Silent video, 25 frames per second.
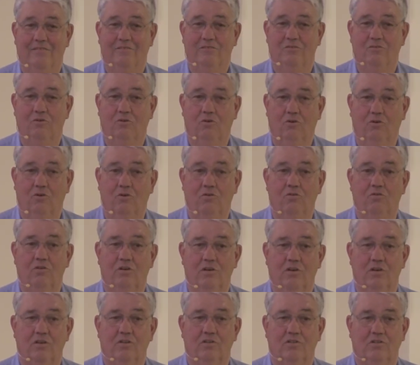No,
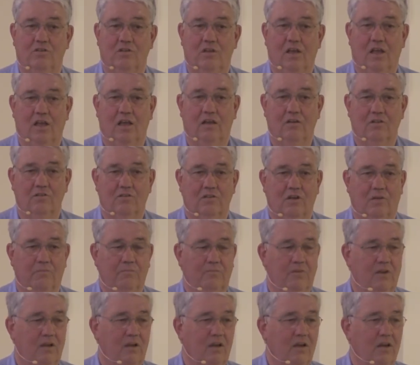he's saying
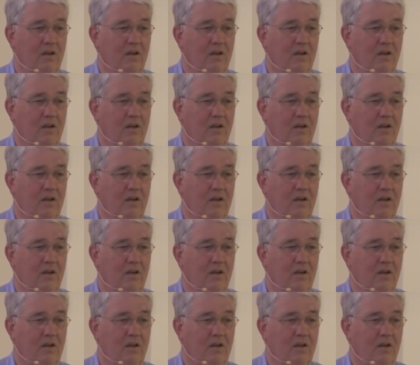something